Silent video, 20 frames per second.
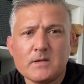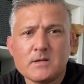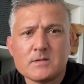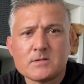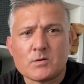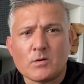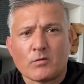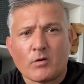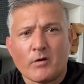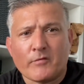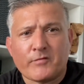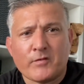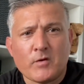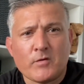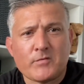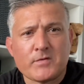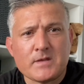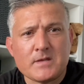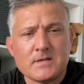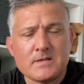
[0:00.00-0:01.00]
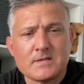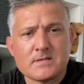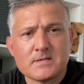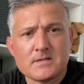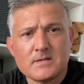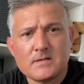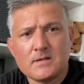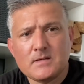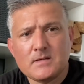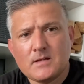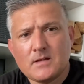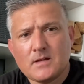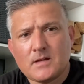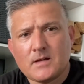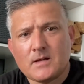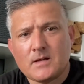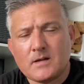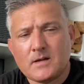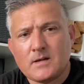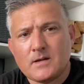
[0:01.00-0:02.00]
So I've got a few of these
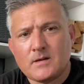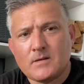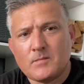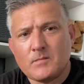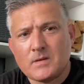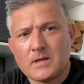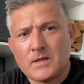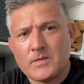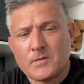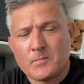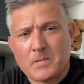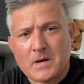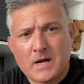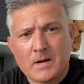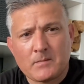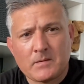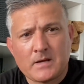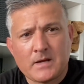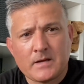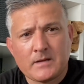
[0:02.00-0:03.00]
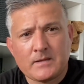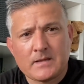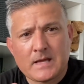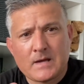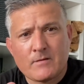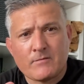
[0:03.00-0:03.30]
in the pipeline now.